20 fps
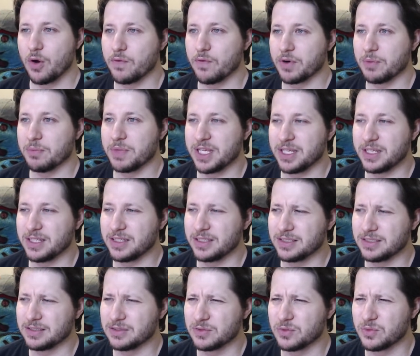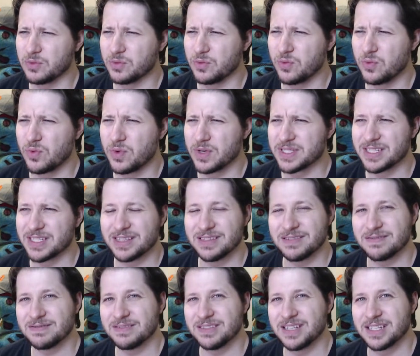Me wasn't
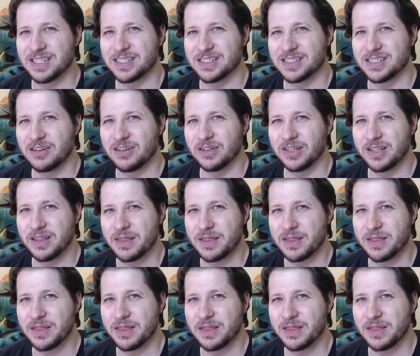necessarily